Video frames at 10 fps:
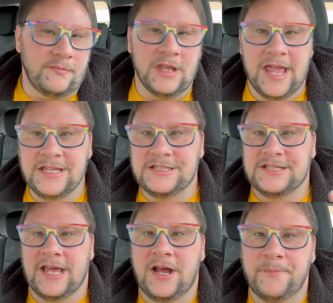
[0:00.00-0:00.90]
and
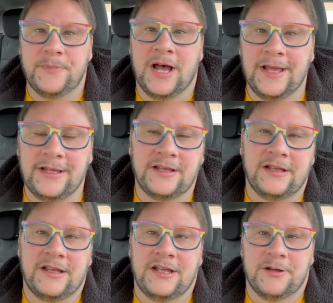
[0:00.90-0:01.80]
set up my
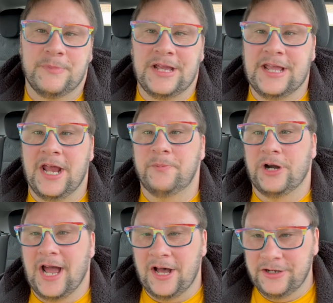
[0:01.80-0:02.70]
camera
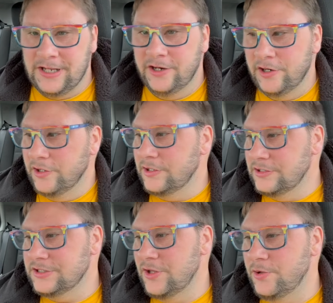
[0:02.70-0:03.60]
out here
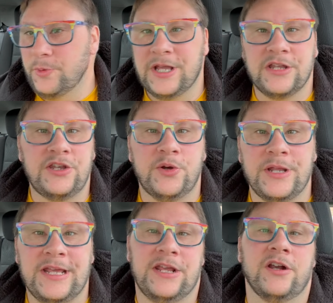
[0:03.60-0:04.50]
so that we can do
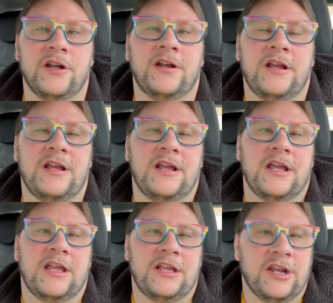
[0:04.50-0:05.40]
it here,
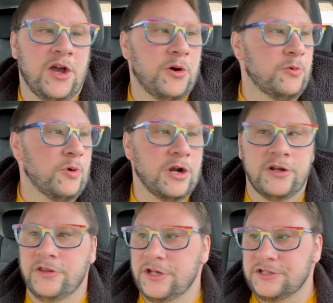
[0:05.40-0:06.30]
you know,
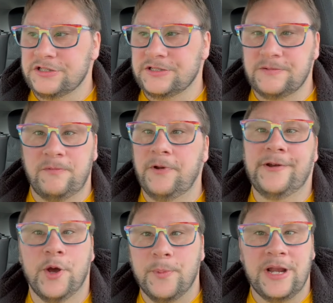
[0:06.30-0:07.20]
where there's
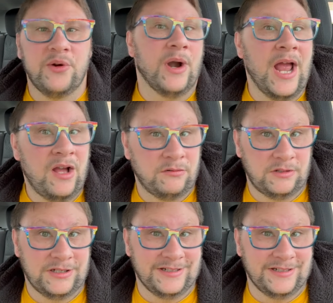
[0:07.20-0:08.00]
nobody around.